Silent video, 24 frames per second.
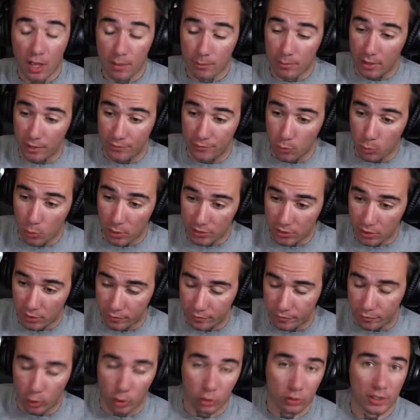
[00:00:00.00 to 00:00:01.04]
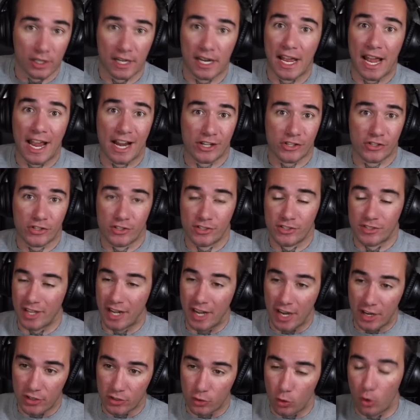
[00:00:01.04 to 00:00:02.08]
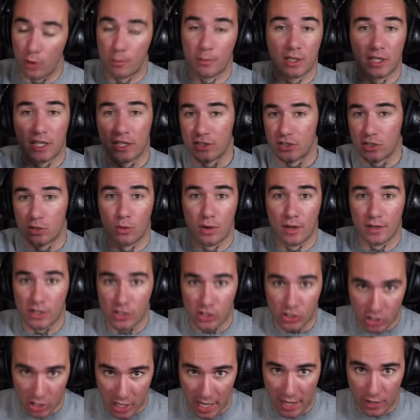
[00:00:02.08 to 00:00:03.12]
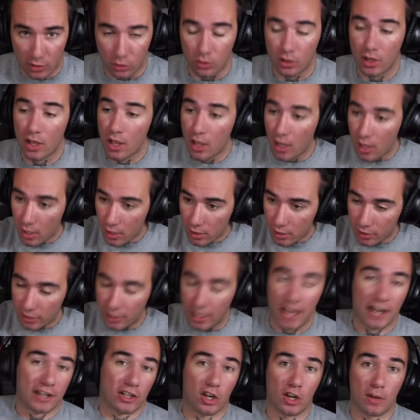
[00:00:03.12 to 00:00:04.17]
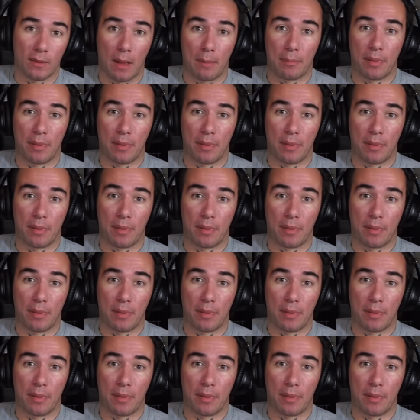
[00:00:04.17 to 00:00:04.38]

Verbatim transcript: But if you want the full reactions that I normally do on this channel, you gotta go to my